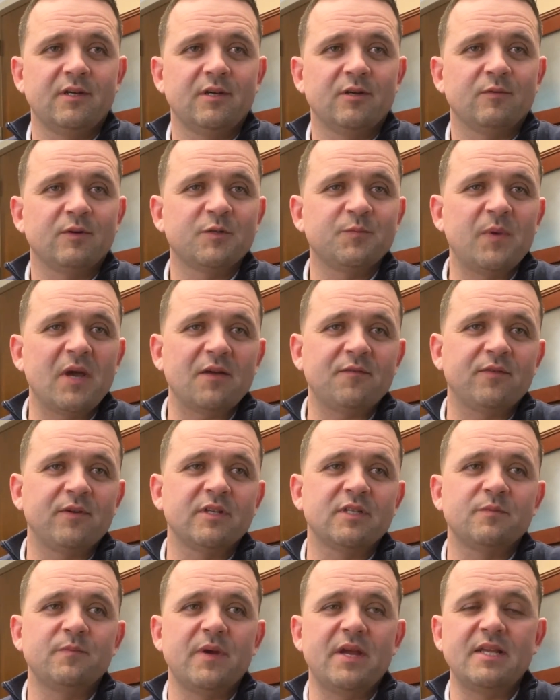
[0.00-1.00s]

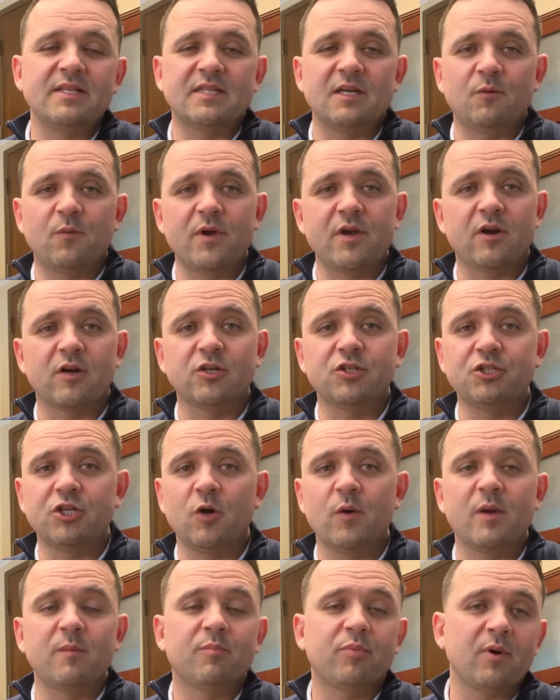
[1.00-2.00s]
Respectfulness means that we are
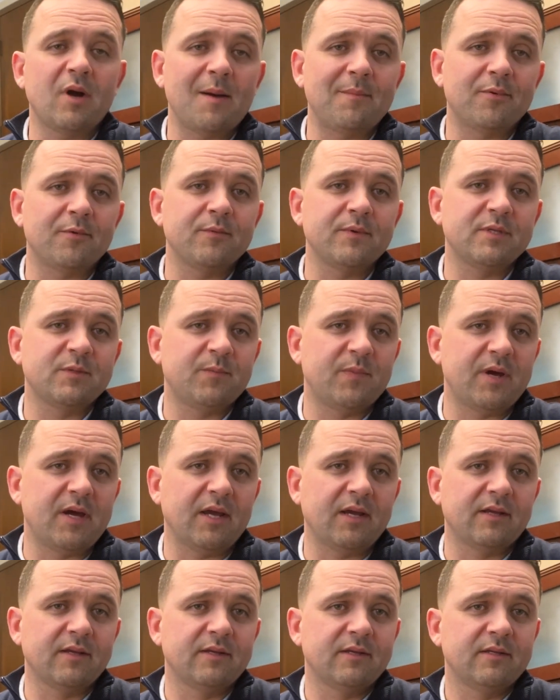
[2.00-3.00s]
showing proper
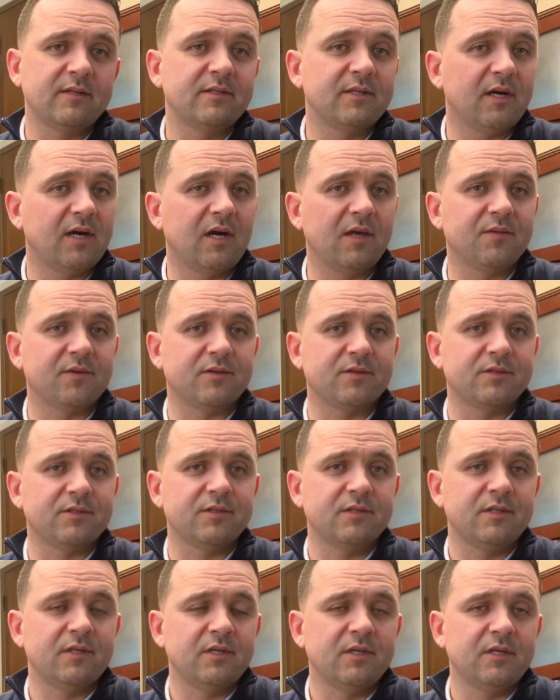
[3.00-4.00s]
respect to others.
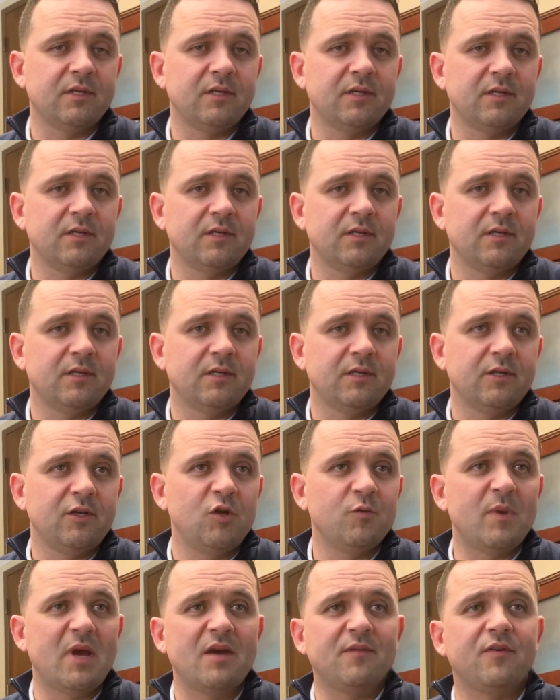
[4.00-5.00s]

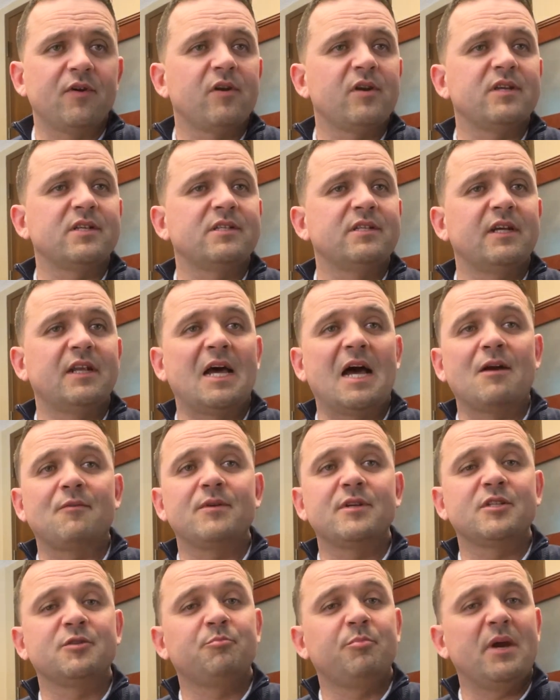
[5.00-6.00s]
You may have heard it said, I
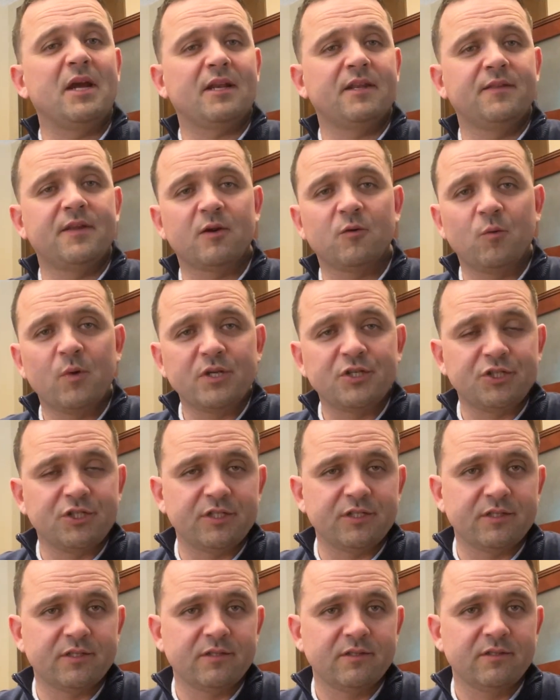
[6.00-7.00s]
respect their
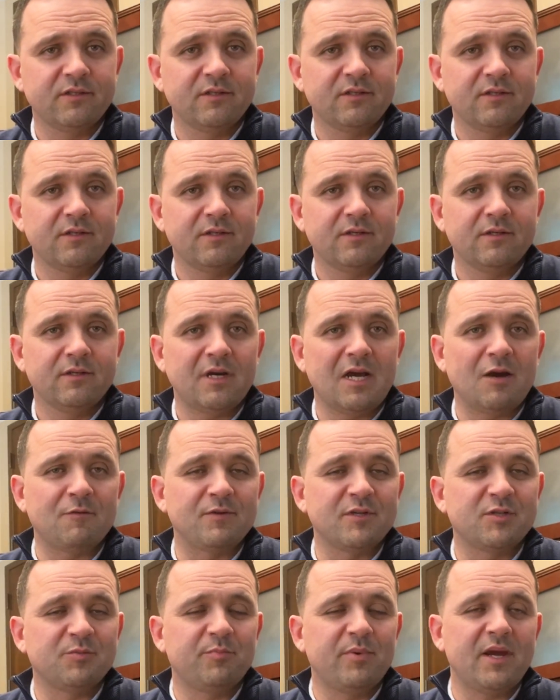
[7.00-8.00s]
wishes, I
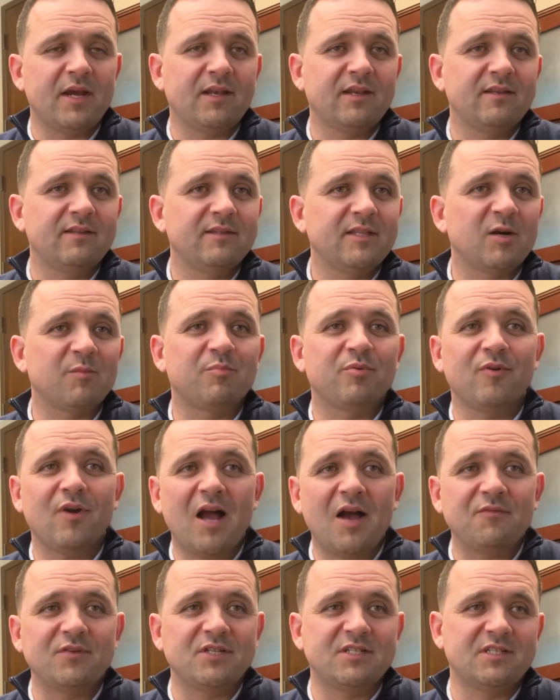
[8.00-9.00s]
respect their
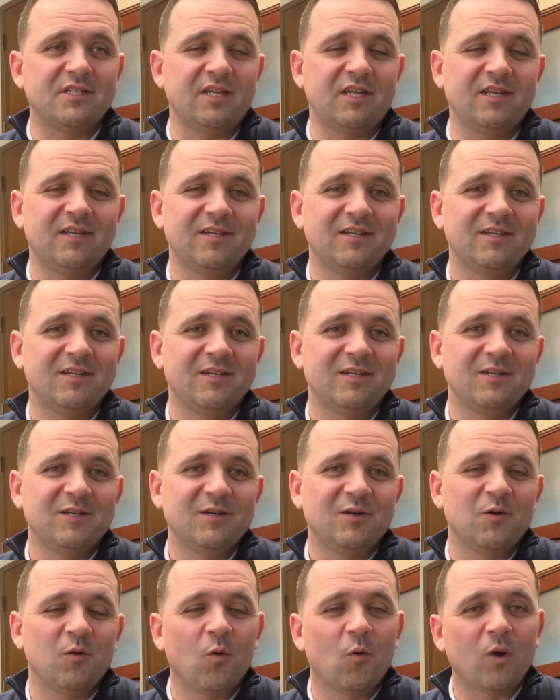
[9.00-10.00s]
privacy,
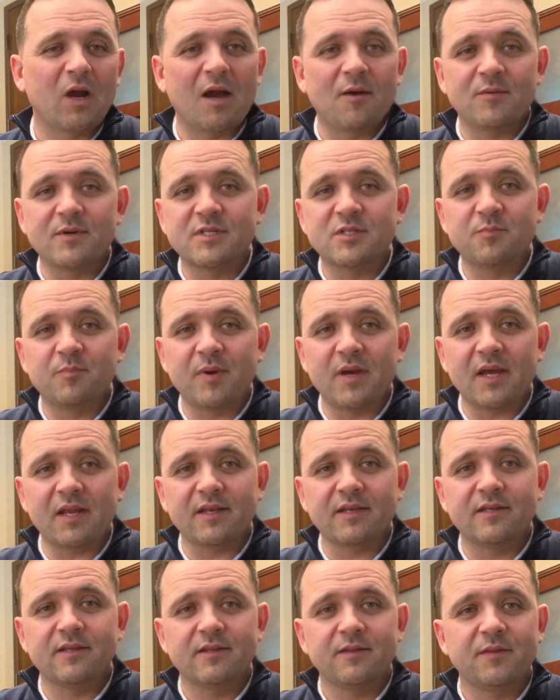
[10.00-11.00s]
or I
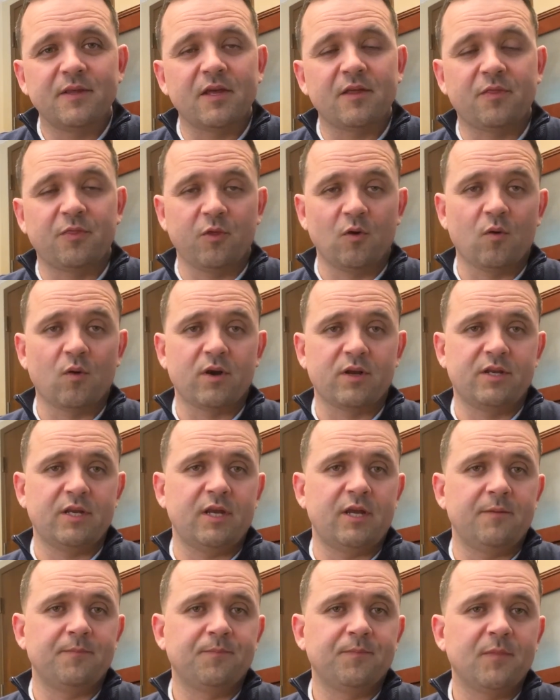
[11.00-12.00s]
respect the
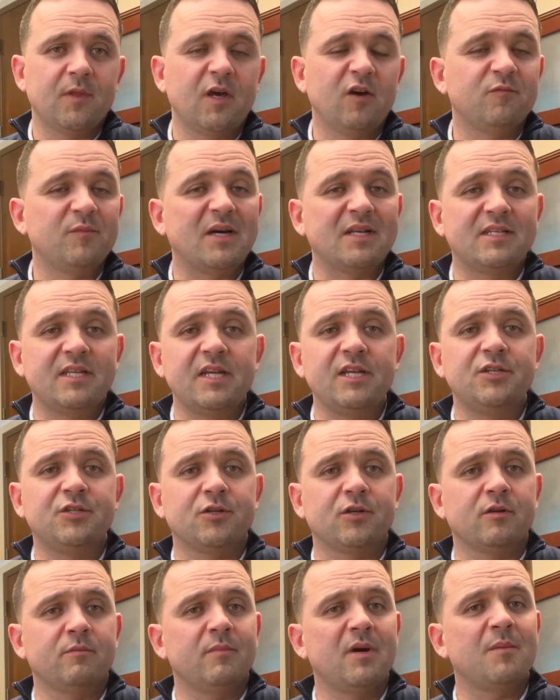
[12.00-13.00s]
authority of my
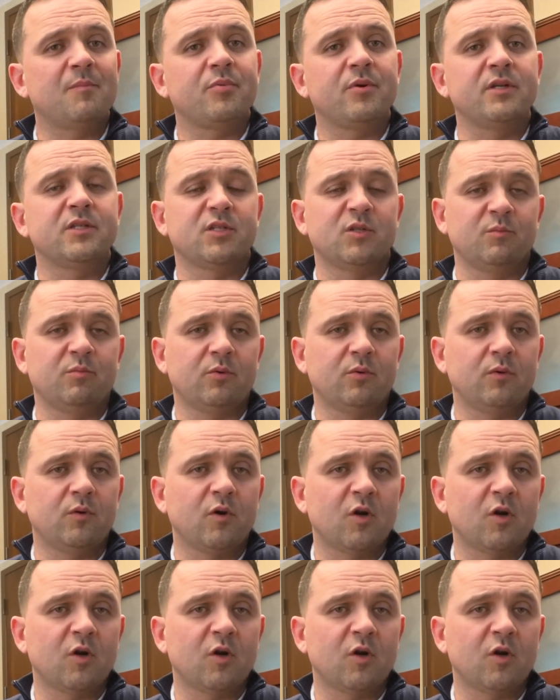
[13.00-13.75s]
teacher, my principal,